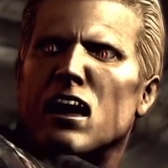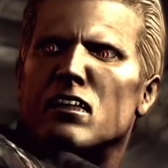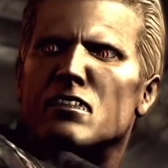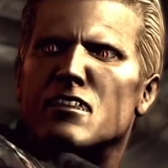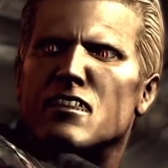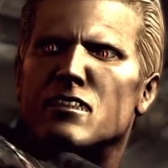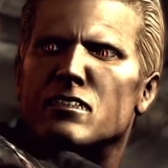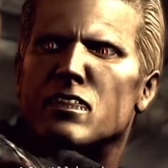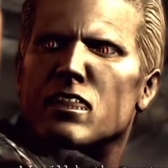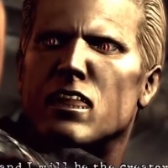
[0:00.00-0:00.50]

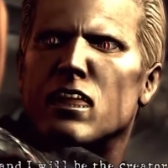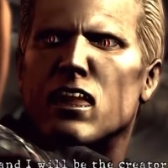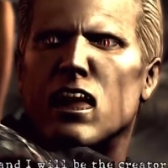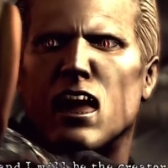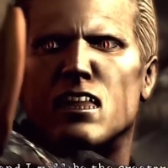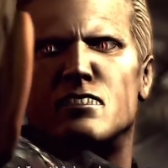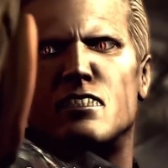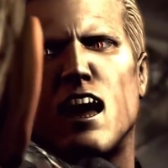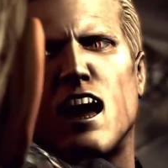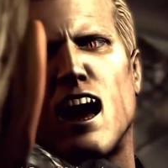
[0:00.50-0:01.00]
but
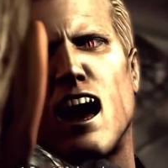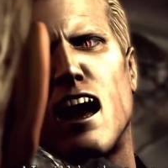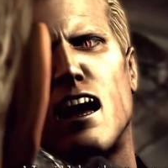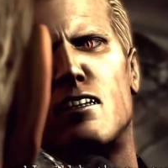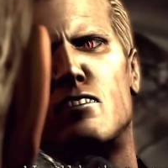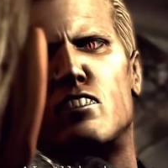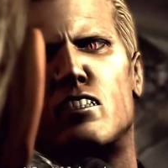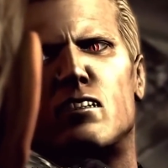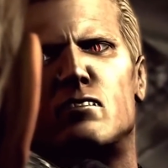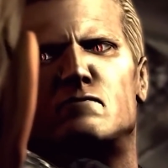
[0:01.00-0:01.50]
he
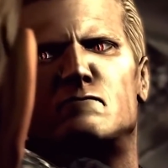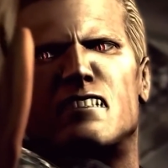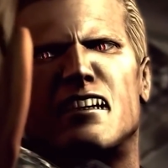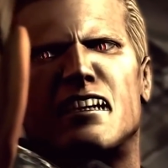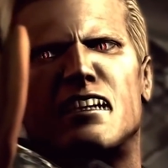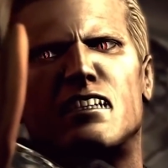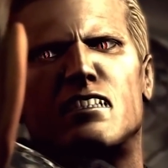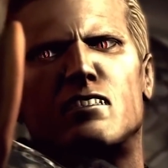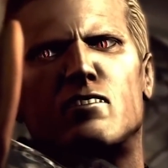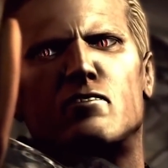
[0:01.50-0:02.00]
just can't
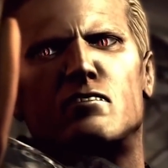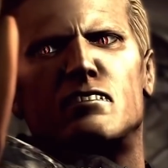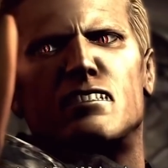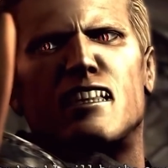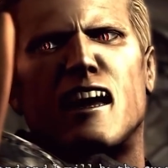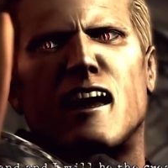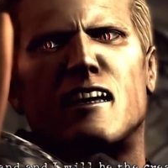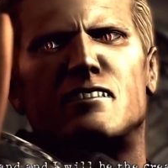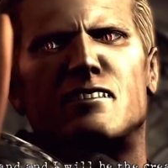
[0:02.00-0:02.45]
be trusted.